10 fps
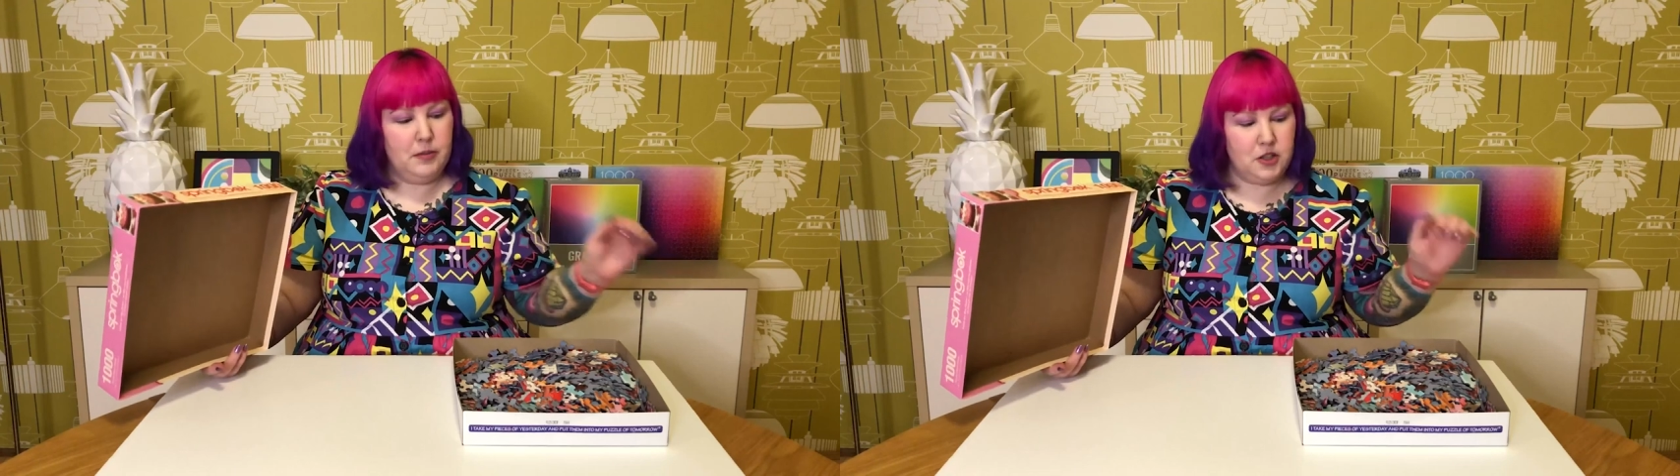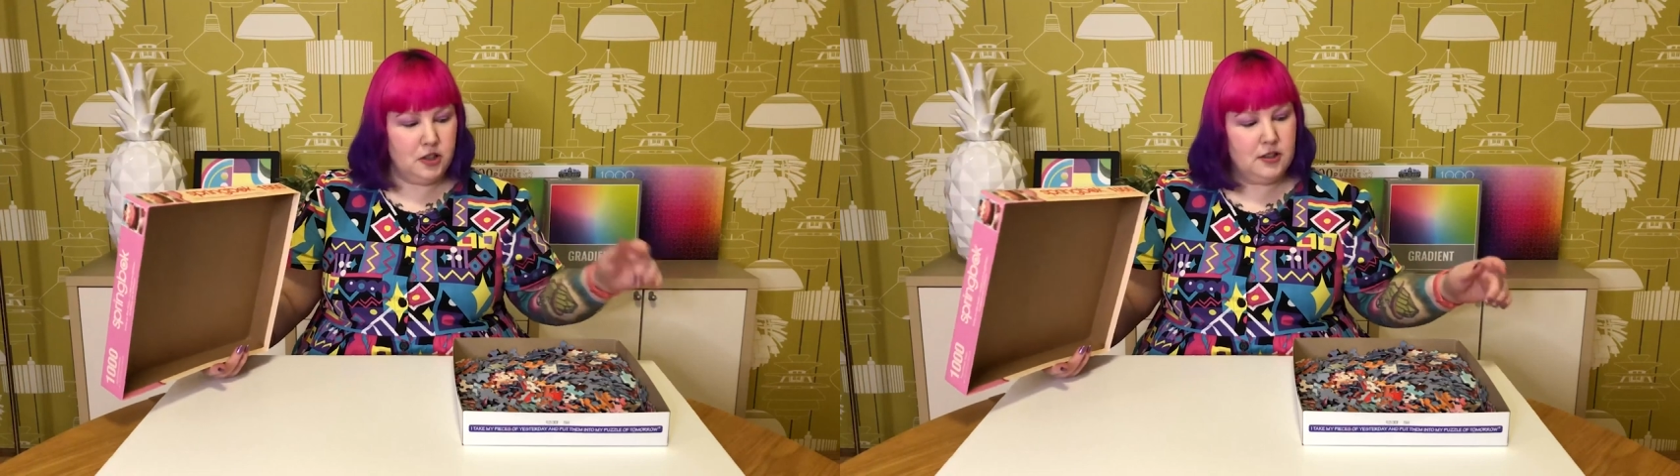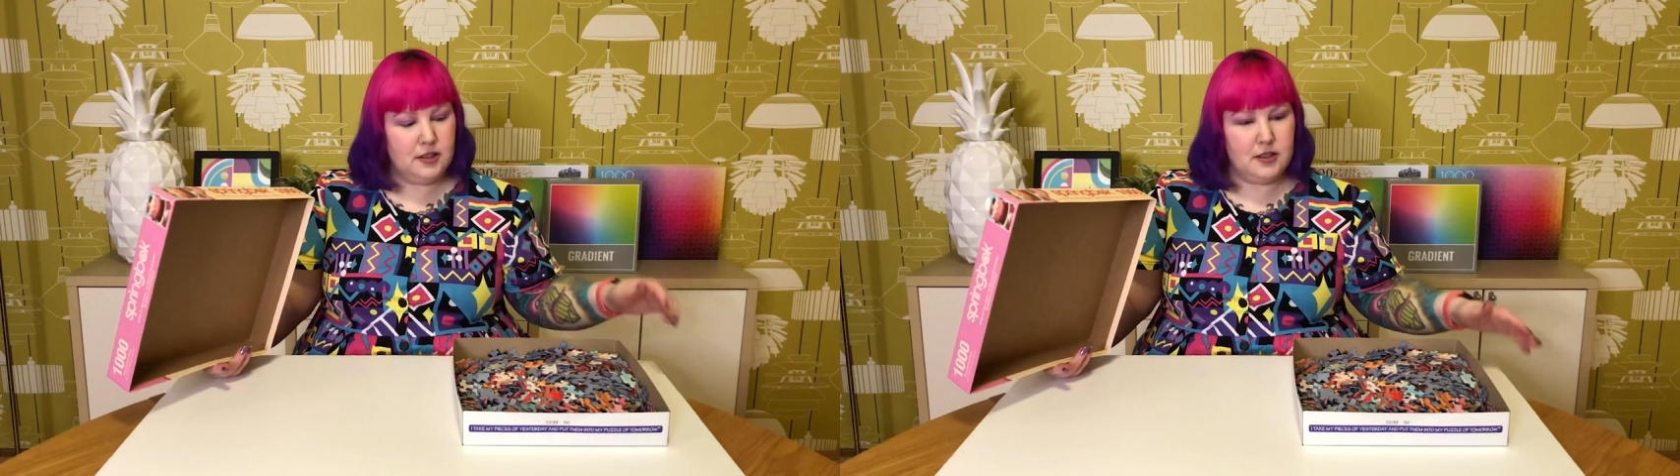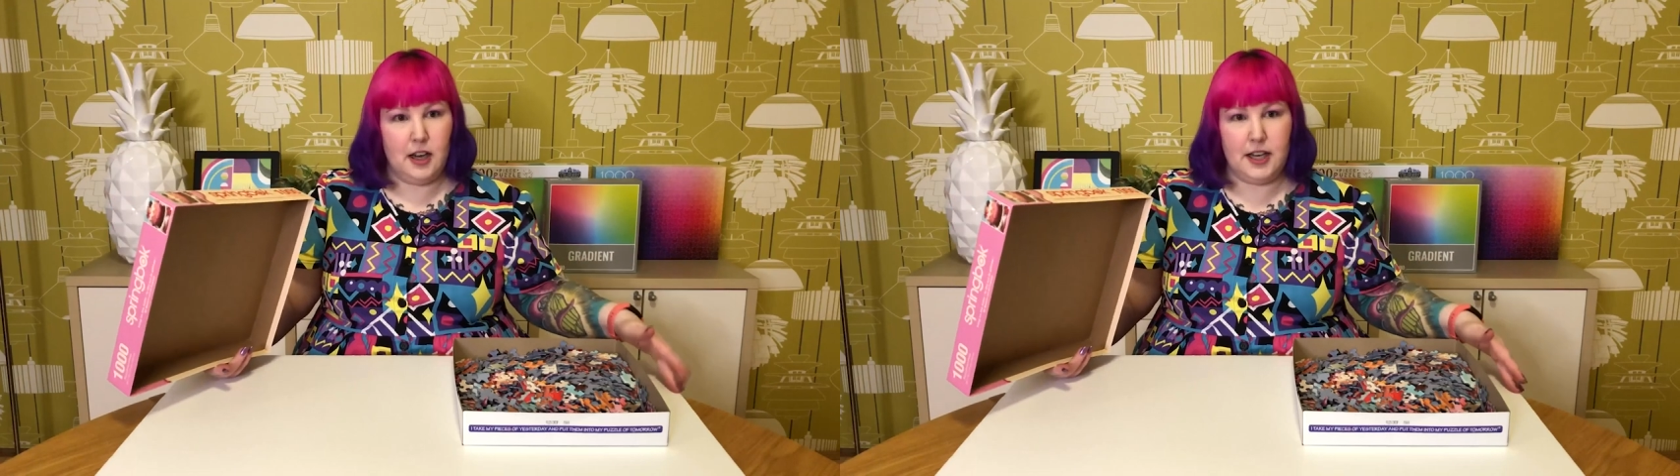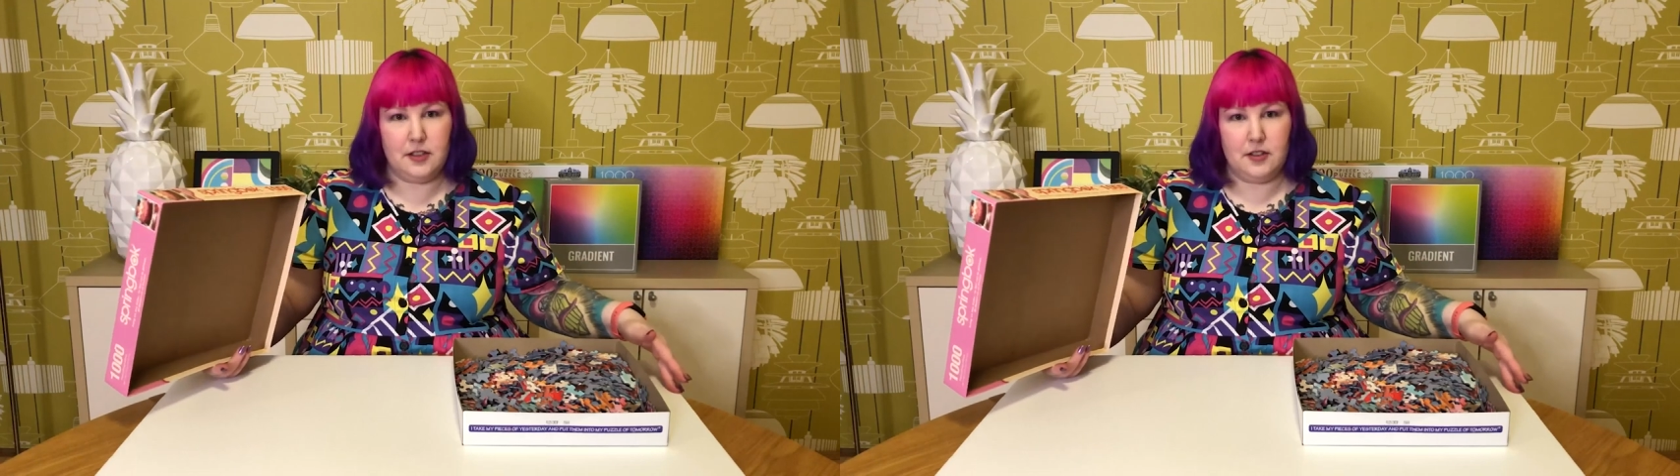measured the
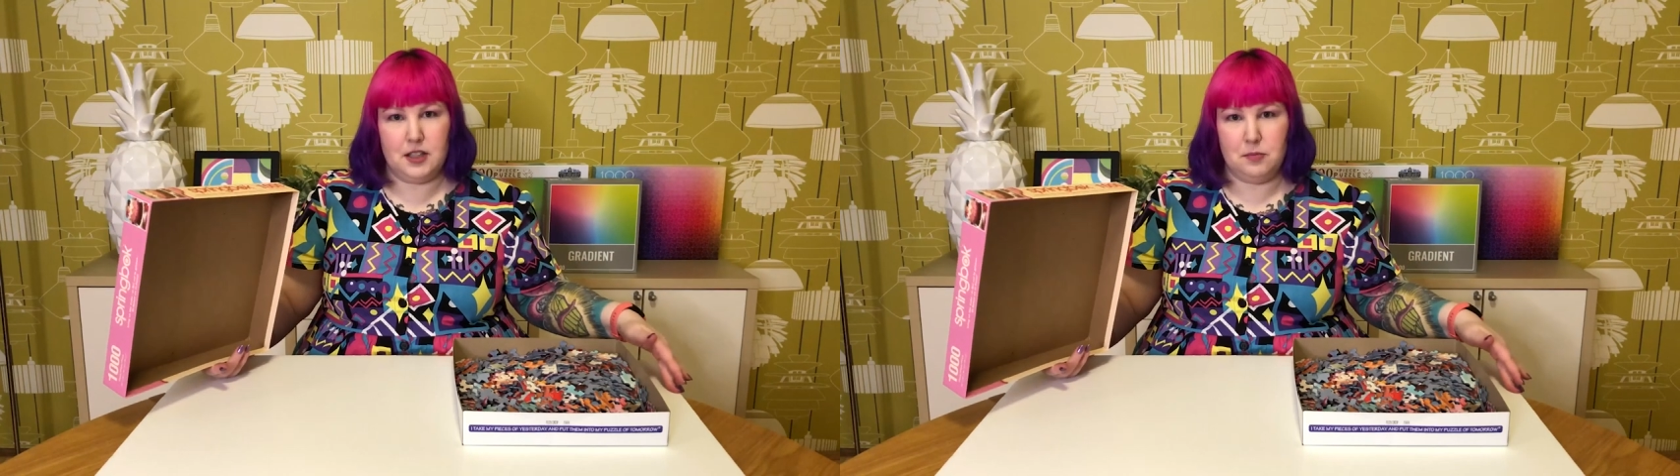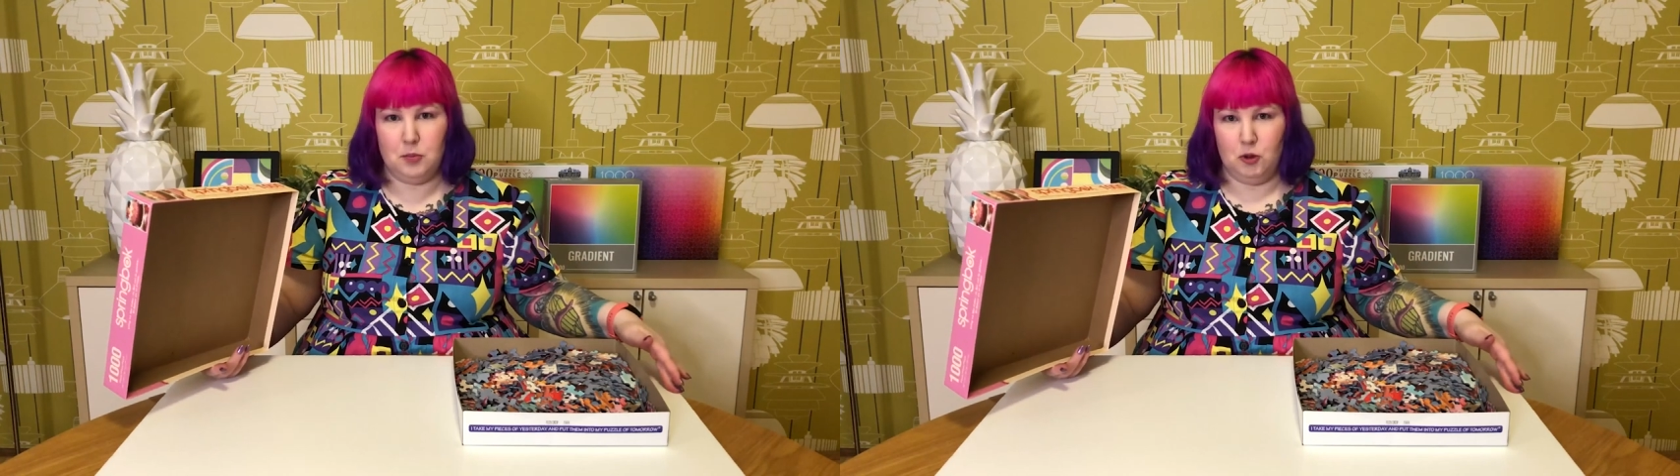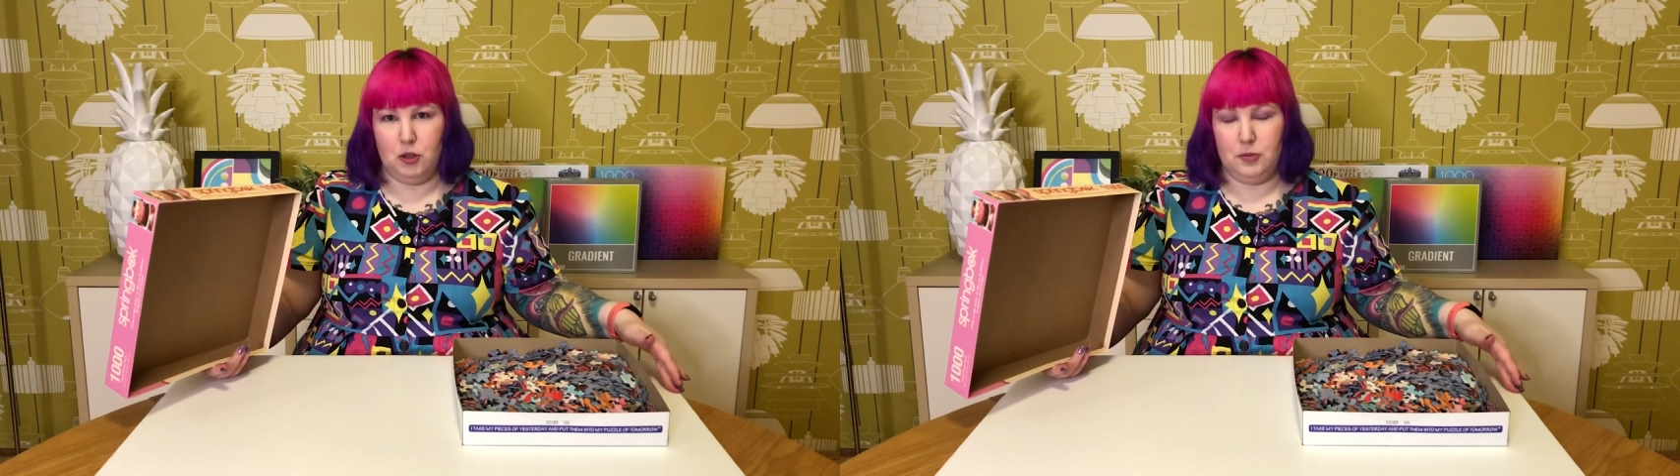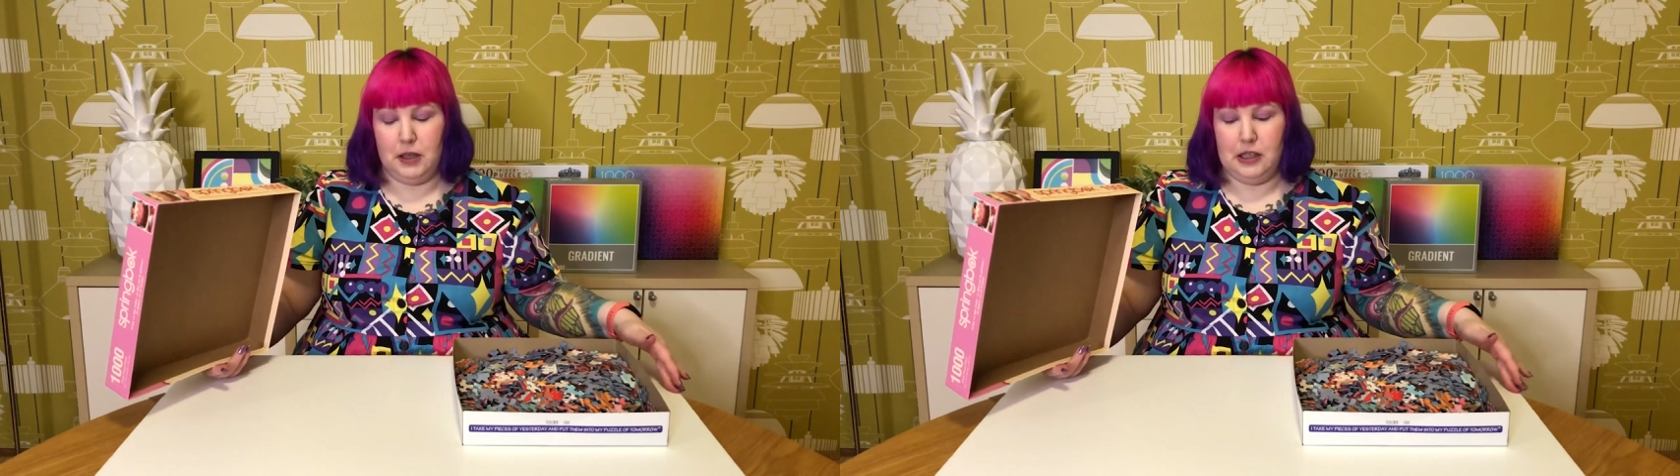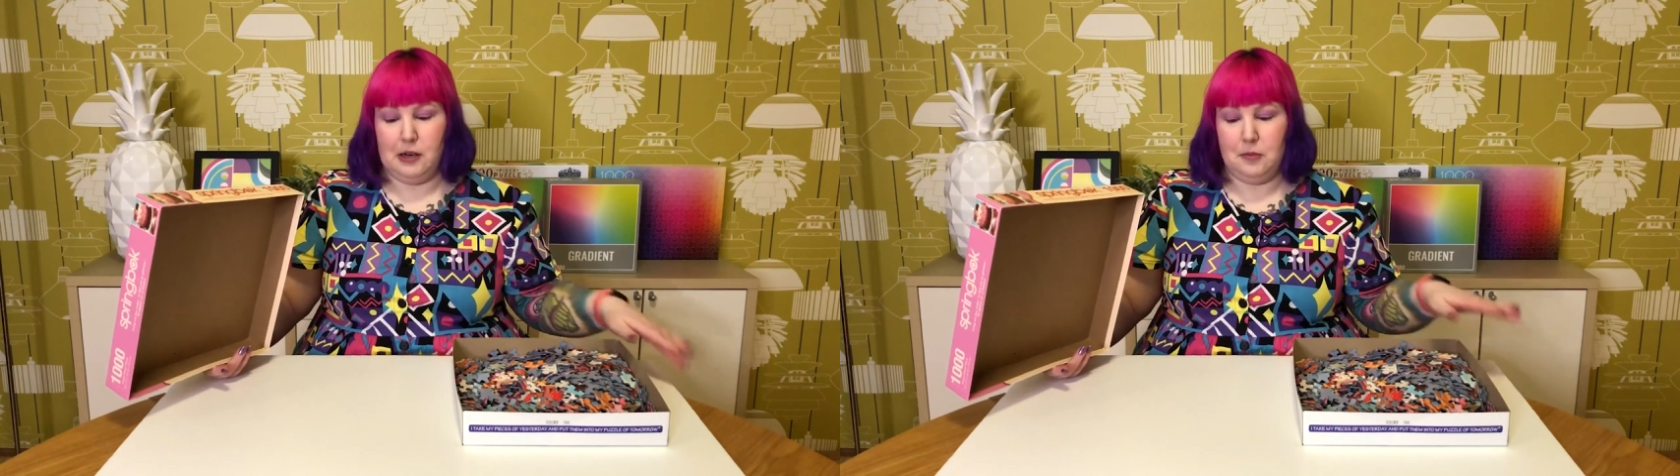size of this board,
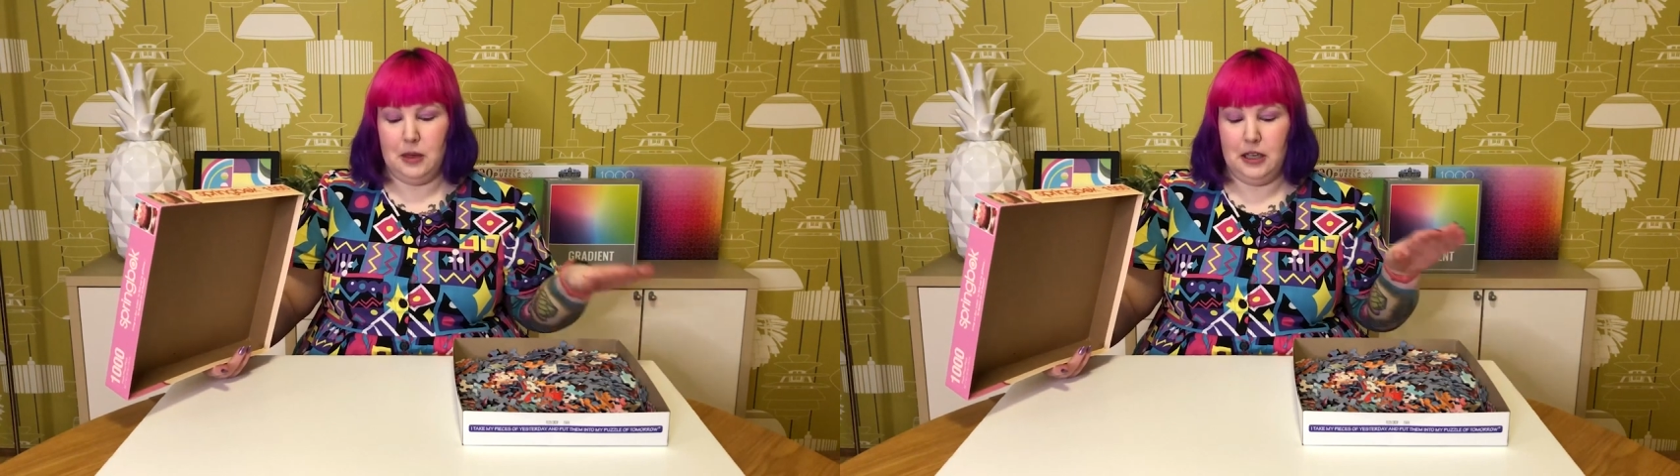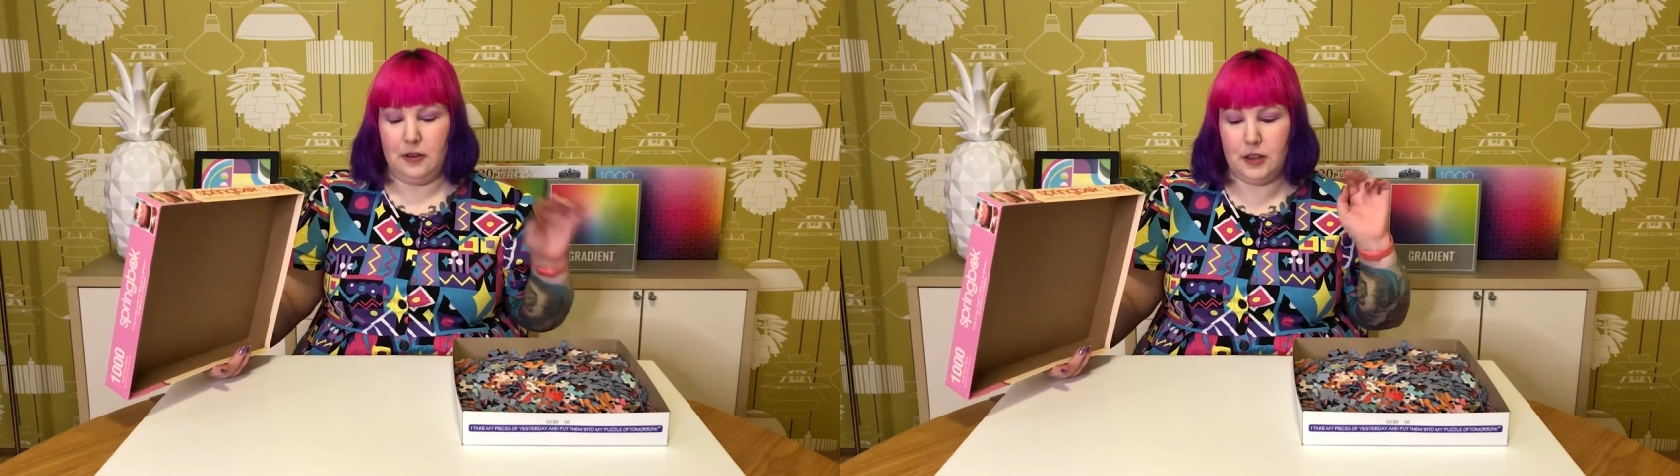but I'm um,